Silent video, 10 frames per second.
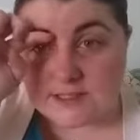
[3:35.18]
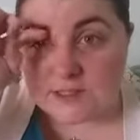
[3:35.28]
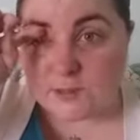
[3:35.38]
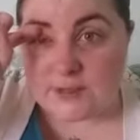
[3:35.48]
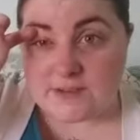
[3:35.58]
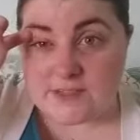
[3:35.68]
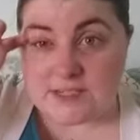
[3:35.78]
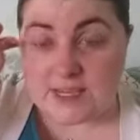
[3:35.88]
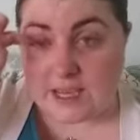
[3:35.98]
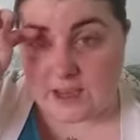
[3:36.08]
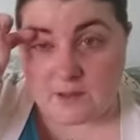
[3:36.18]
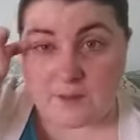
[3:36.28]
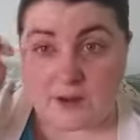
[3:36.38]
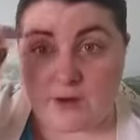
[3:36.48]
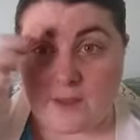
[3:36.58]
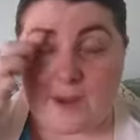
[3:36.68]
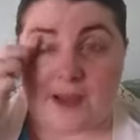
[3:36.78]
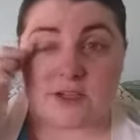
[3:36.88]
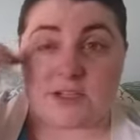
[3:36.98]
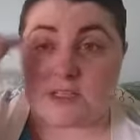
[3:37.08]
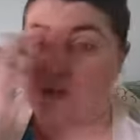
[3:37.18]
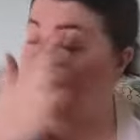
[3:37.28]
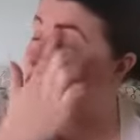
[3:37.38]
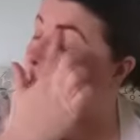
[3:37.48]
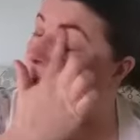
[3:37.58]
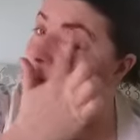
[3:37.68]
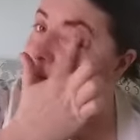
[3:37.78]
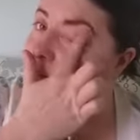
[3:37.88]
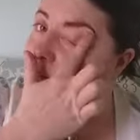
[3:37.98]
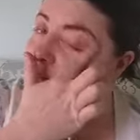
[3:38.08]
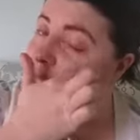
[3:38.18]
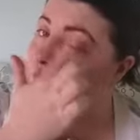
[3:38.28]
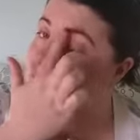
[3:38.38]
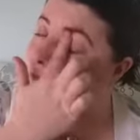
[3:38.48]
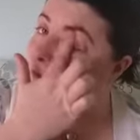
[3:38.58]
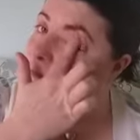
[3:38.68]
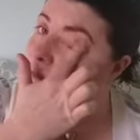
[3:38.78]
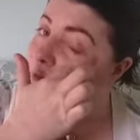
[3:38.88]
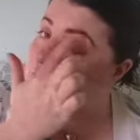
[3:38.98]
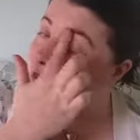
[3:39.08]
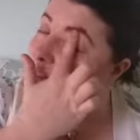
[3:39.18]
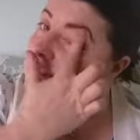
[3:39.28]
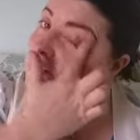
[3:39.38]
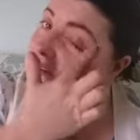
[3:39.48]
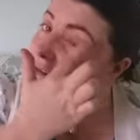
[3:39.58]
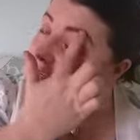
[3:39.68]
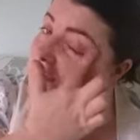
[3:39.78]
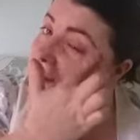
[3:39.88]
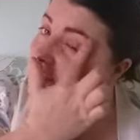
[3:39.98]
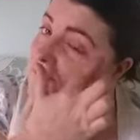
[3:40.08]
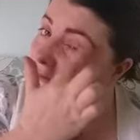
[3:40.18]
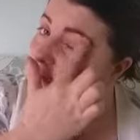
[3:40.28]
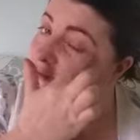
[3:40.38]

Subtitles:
a little bit of stinging on my dry patches, which I don't particularly love.